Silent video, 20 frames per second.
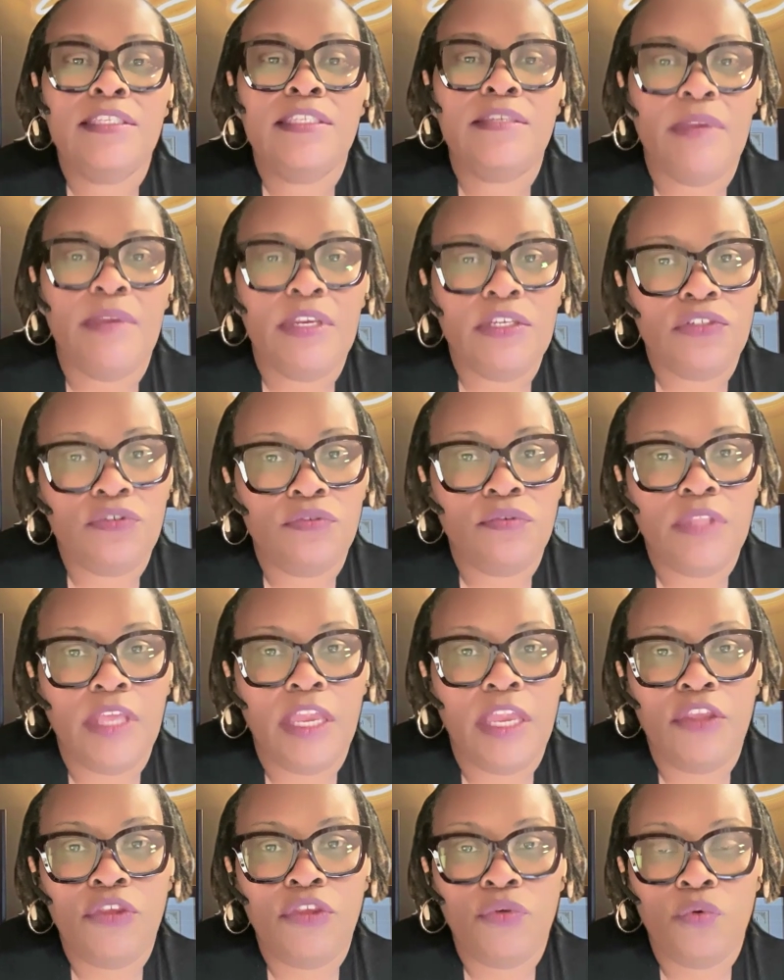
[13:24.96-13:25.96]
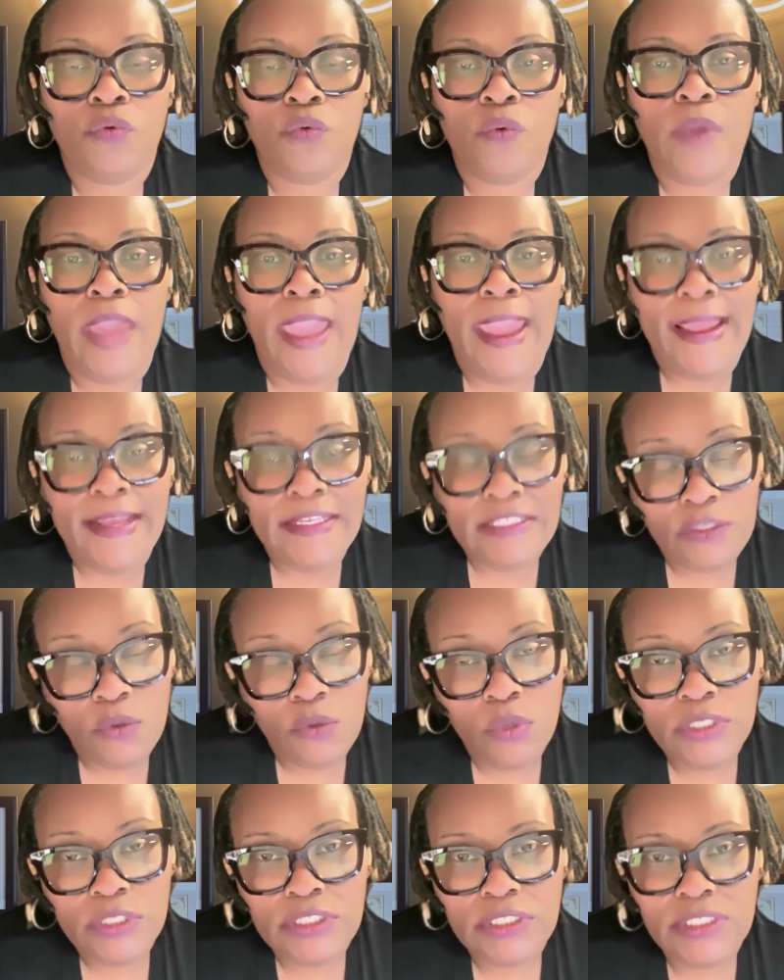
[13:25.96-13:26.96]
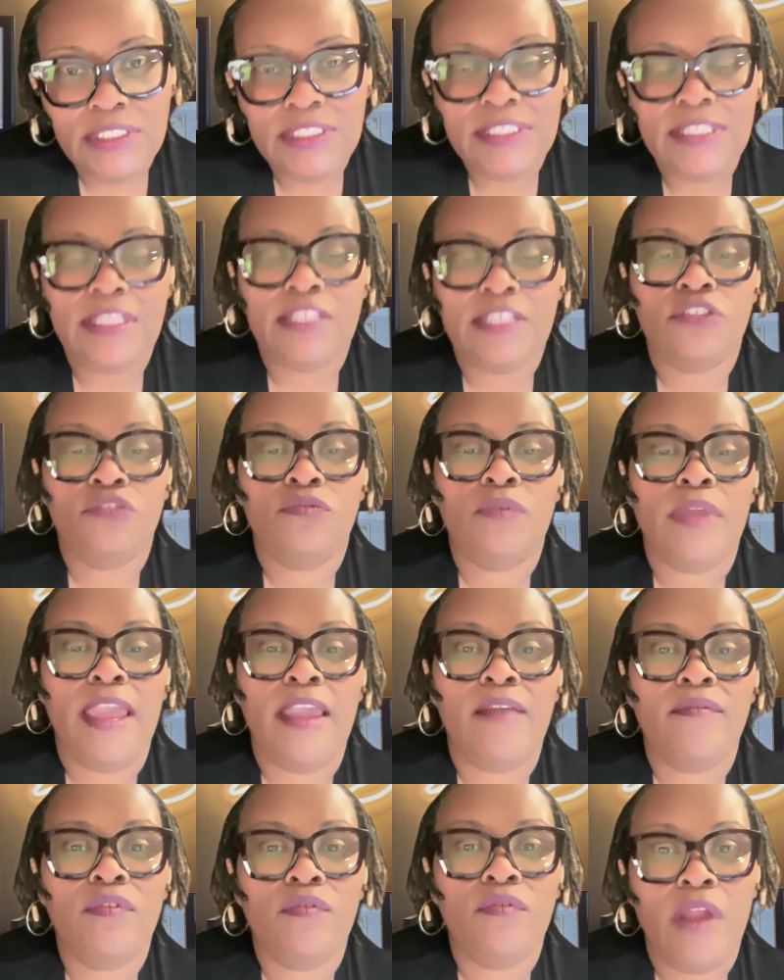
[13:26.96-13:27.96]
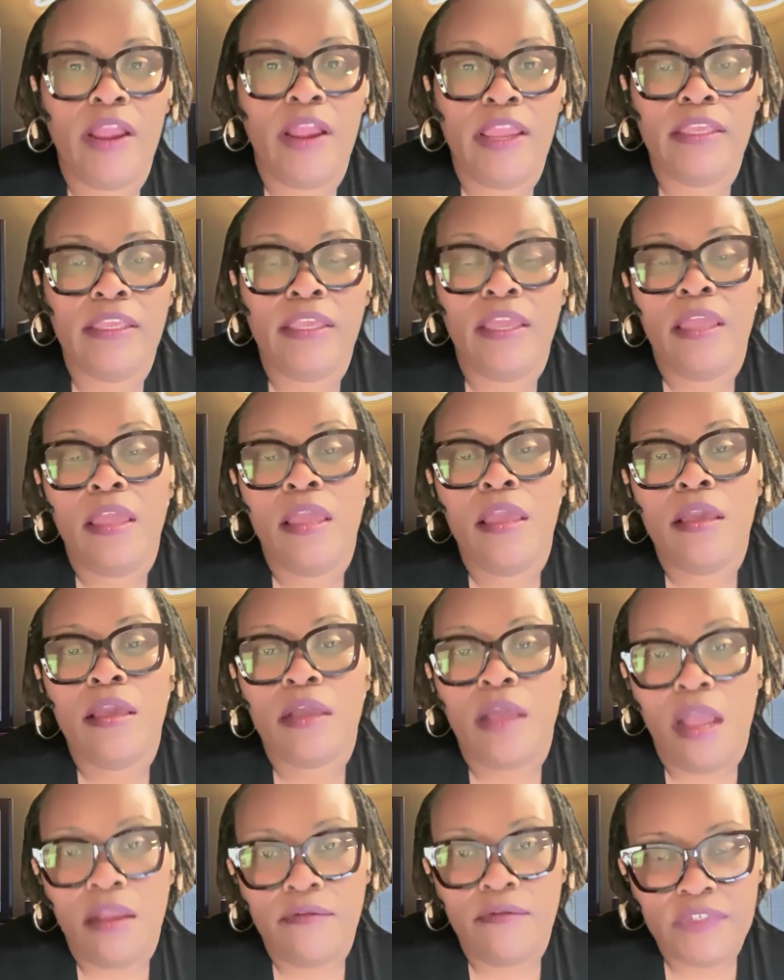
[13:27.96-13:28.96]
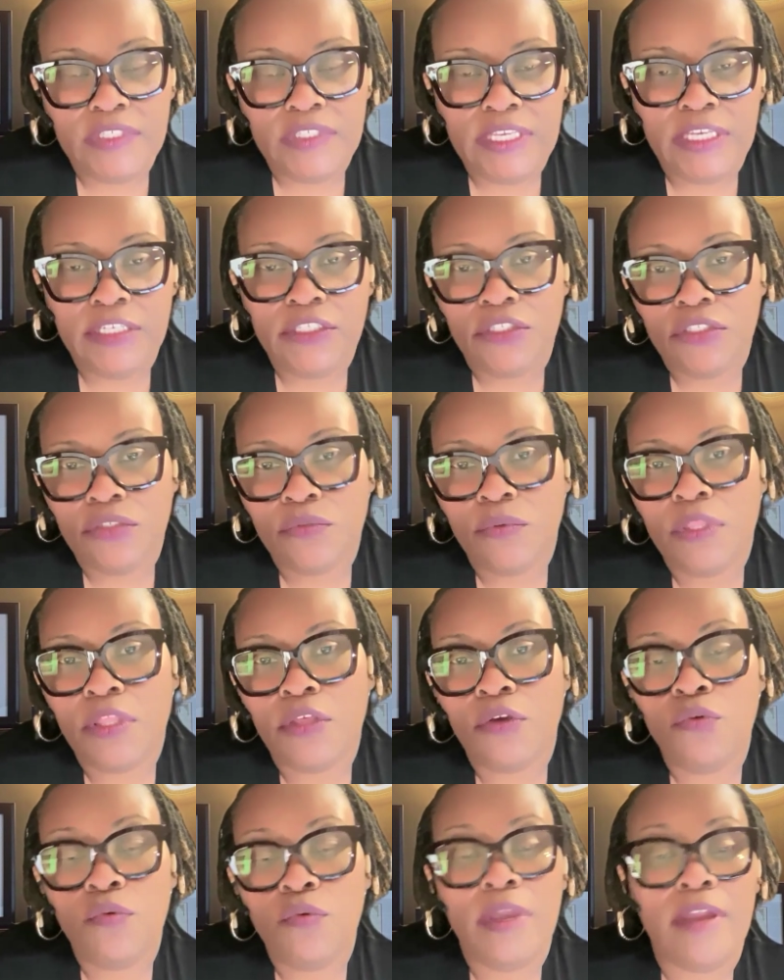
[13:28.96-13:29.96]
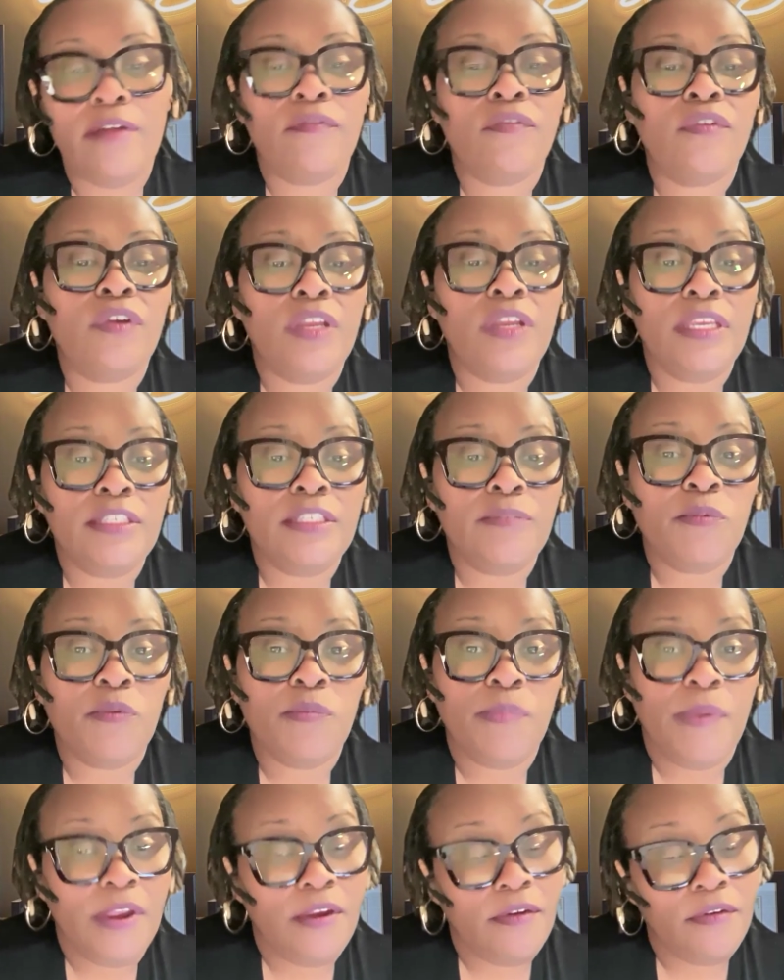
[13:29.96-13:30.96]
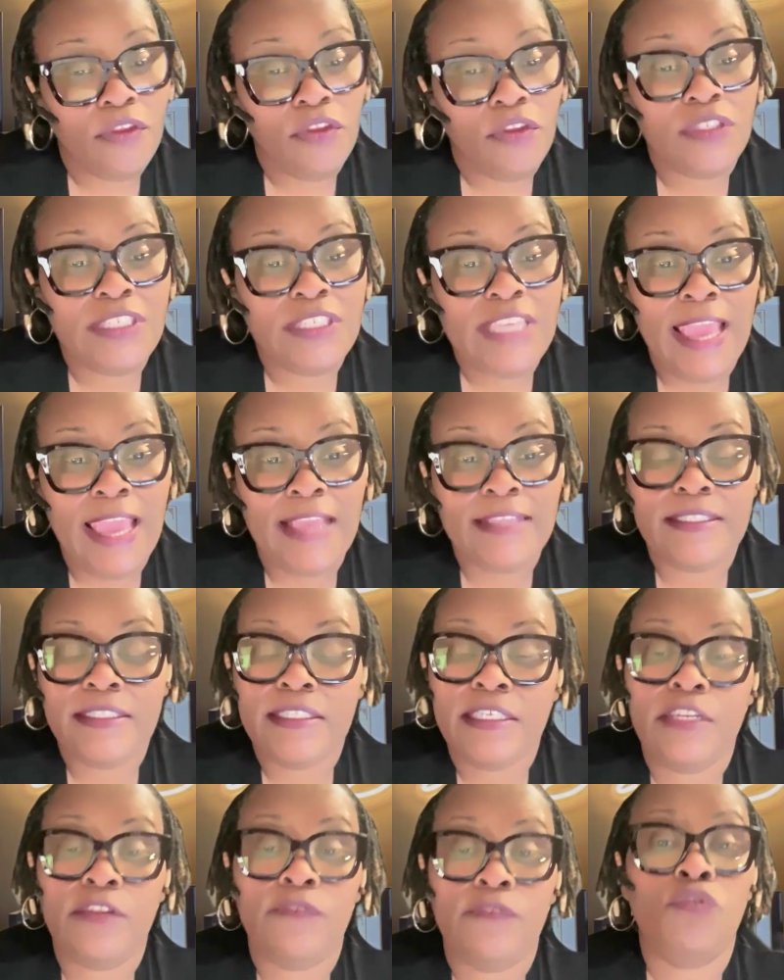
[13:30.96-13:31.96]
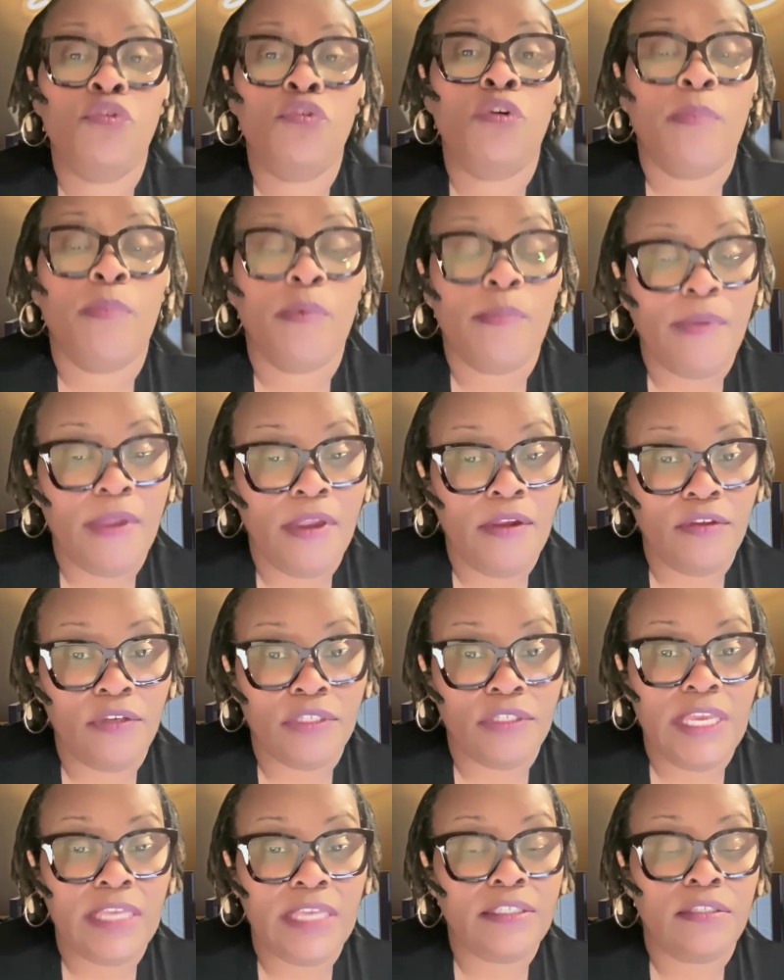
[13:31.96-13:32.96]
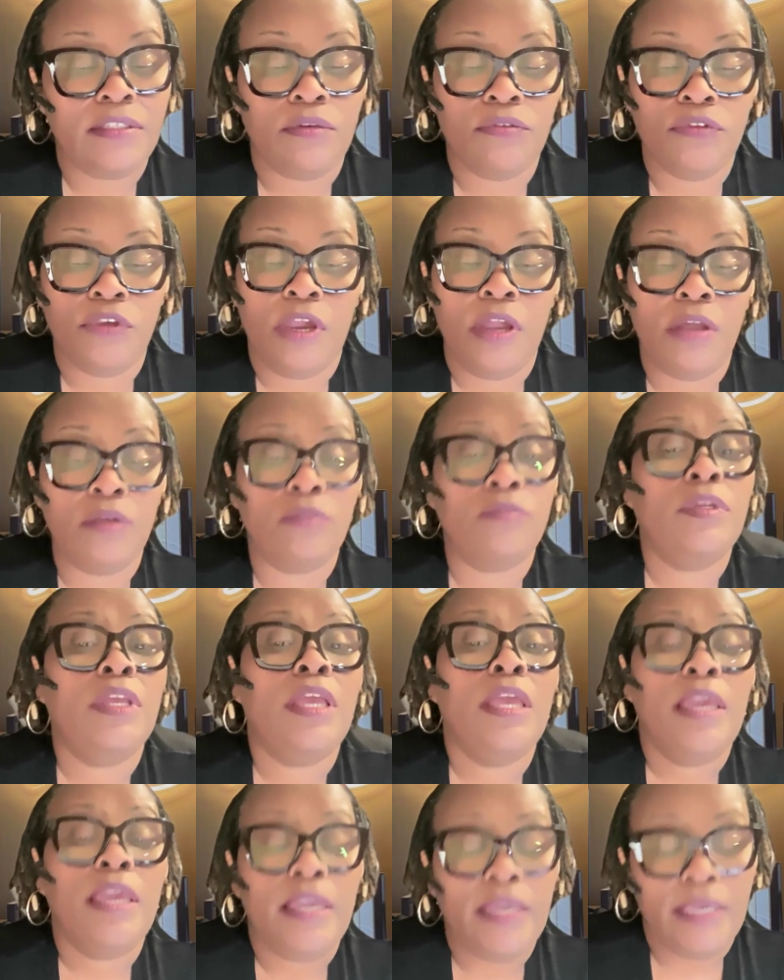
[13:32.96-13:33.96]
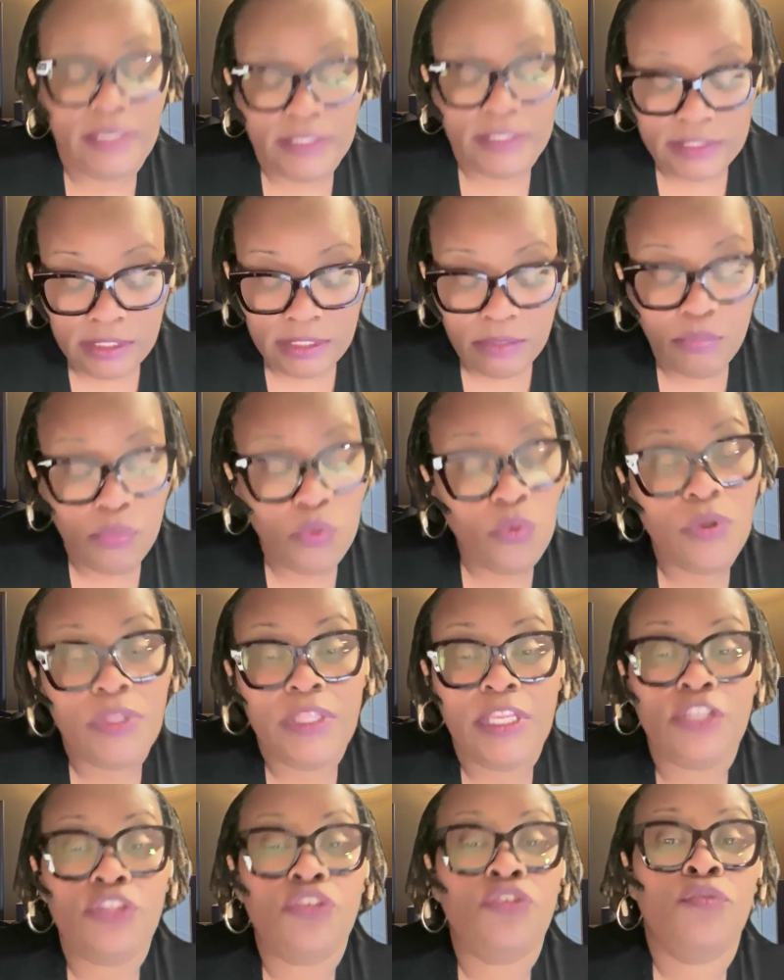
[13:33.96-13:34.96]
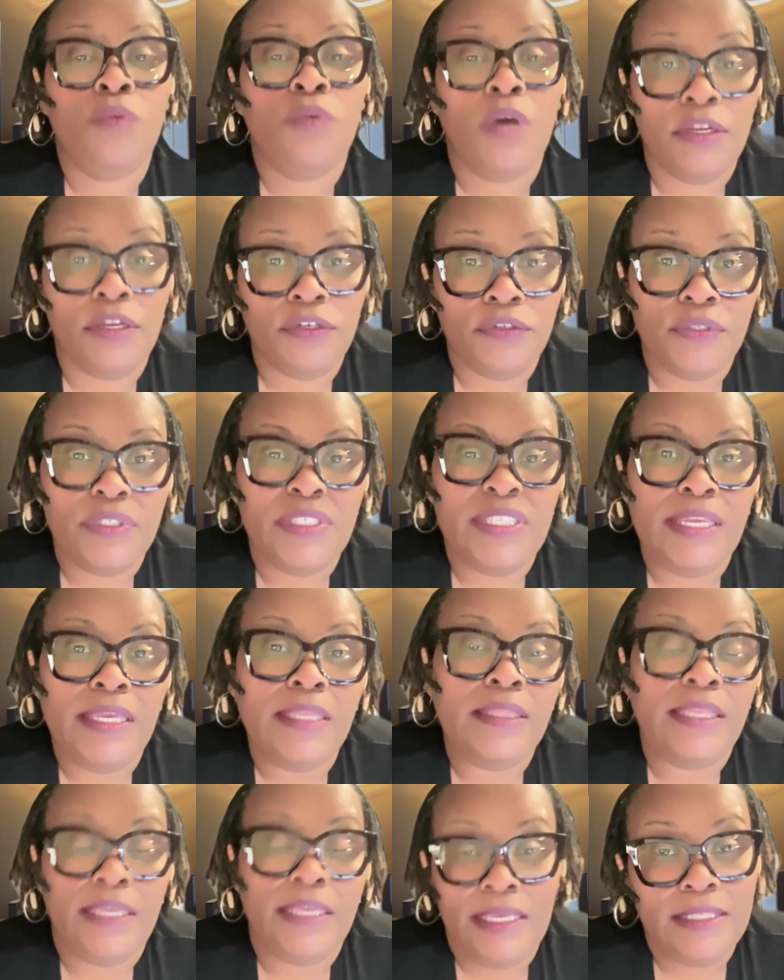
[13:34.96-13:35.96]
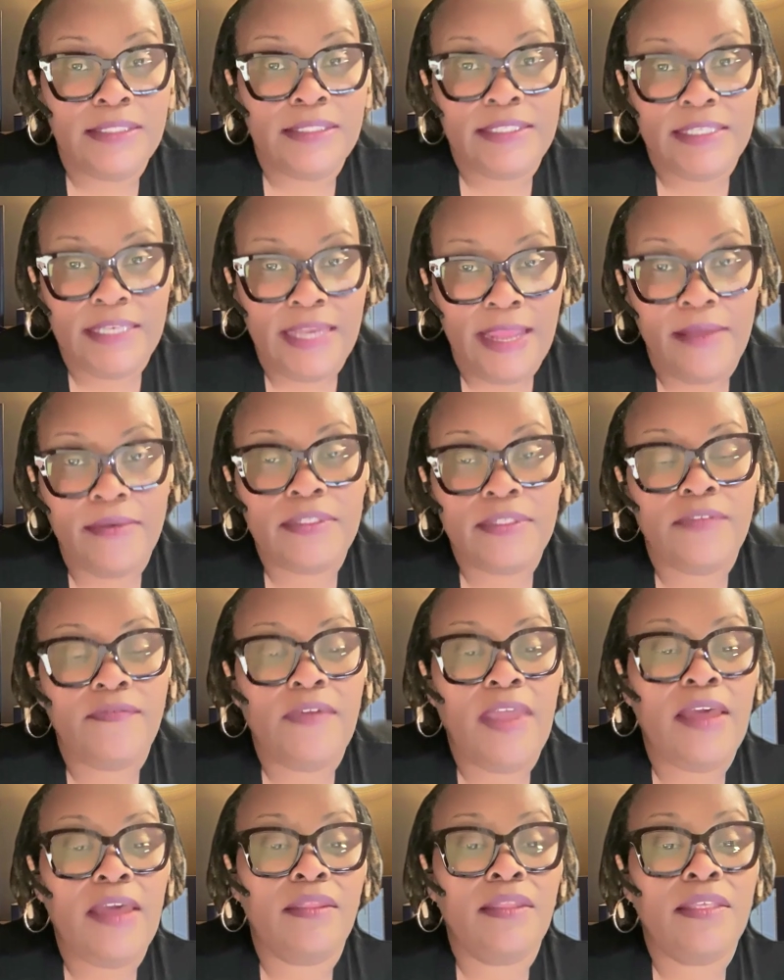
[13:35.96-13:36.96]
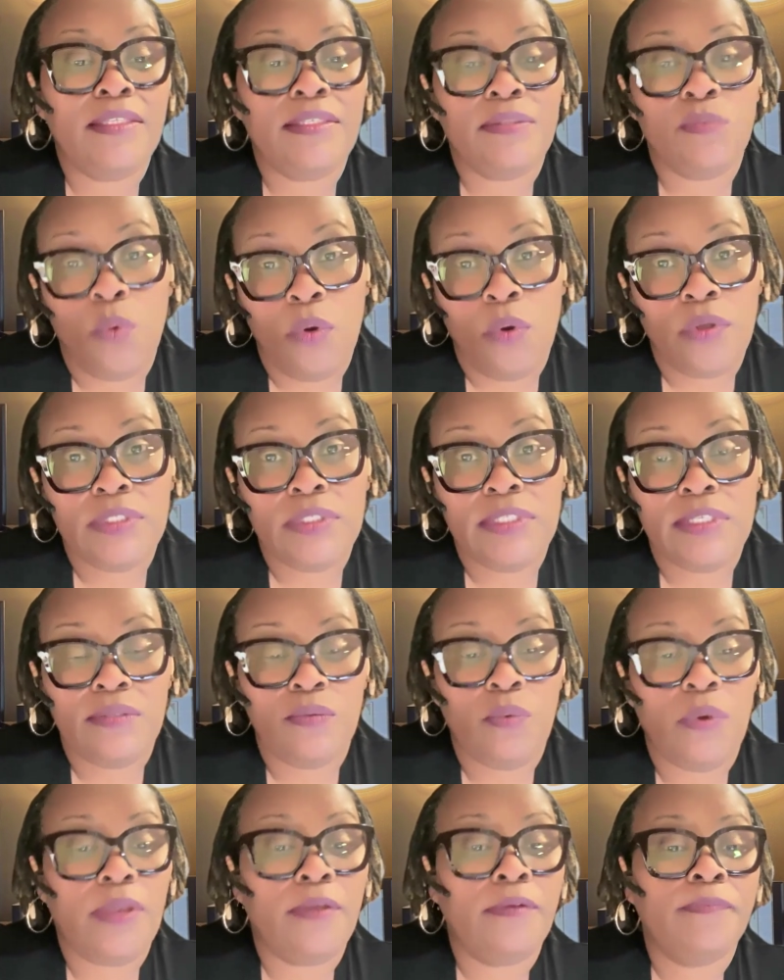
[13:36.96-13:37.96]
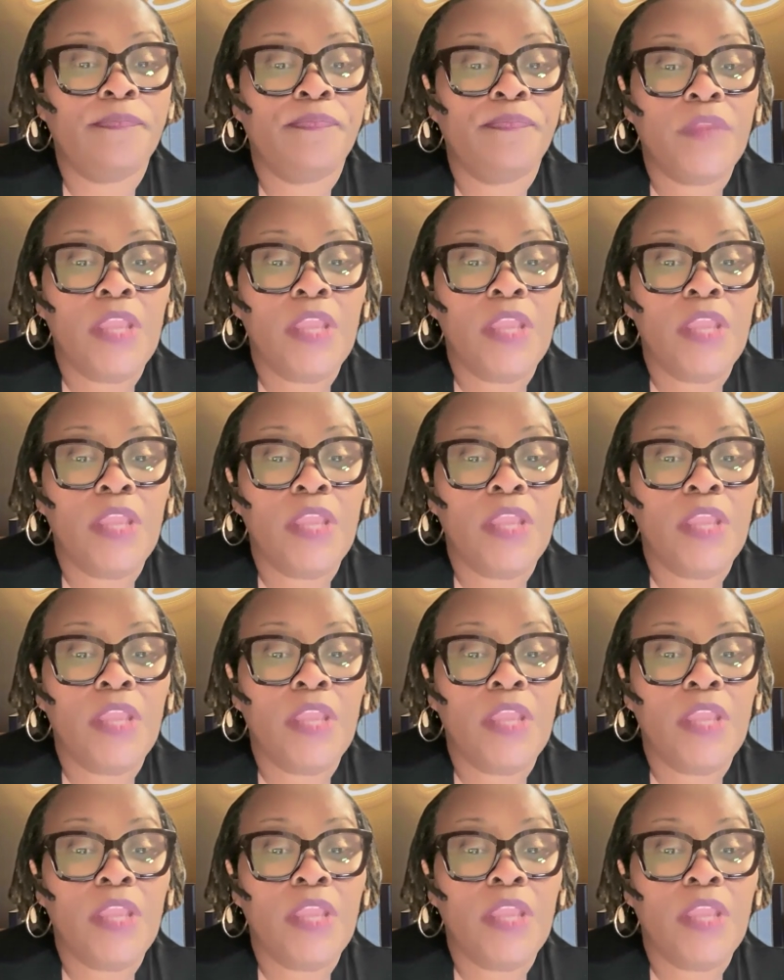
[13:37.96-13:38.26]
to make sure that you ask questions and that you have the right conversations with whoever is preparing your taxes. And if you are preparing your taxes on your own, it's important that you understand the ins and outs of how this works as well.